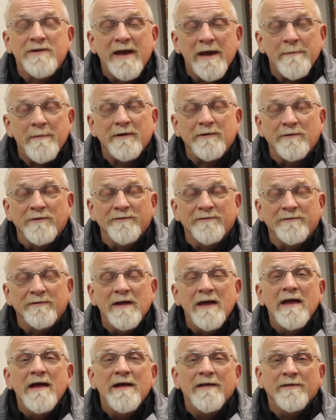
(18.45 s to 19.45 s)
chemicals
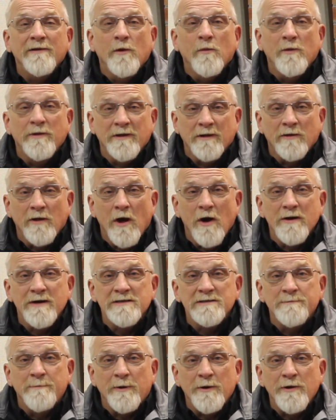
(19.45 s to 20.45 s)
that when the log
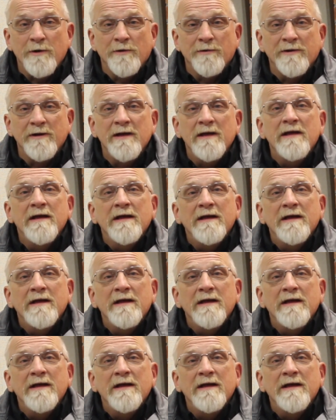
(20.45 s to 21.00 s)
is burned,